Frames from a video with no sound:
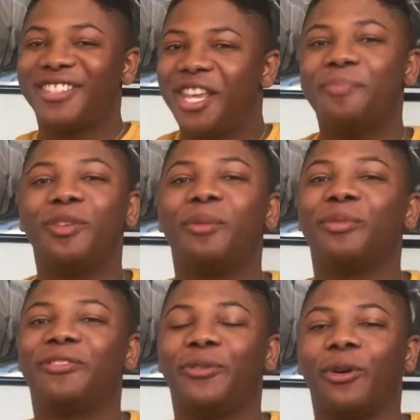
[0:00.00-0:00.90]
tip number
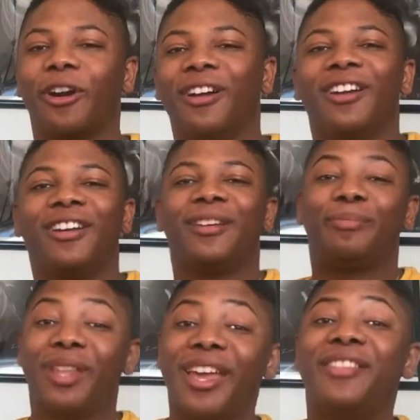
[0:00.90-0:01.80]
4,
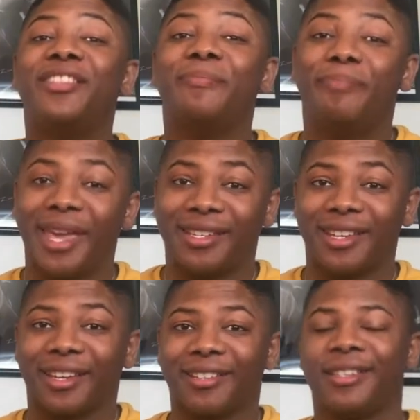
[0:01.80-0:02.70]
plan the
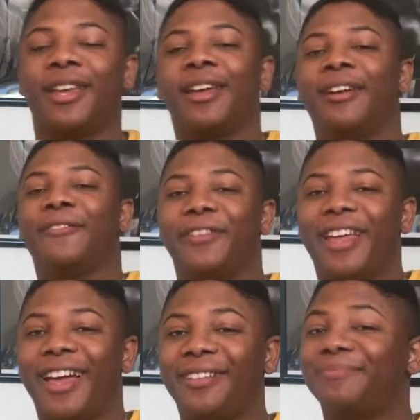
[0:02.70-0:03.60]
basics. For
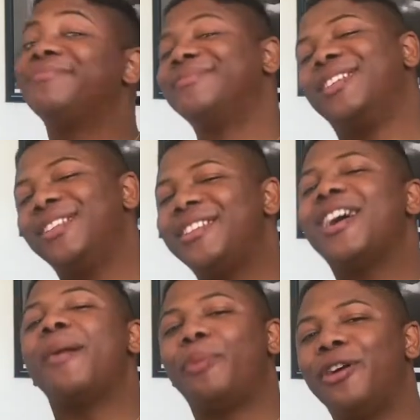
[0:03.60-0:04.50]
that, let's
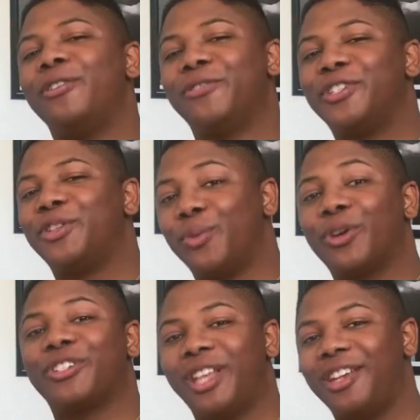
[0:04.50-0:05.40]
hop on over to the
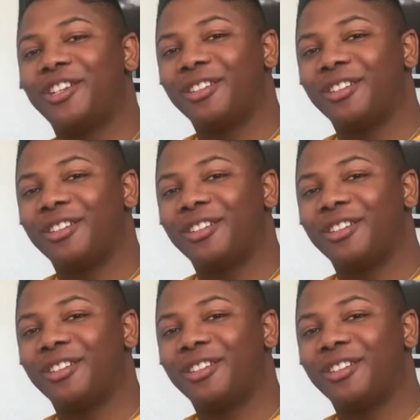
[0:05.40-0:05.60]
workstation.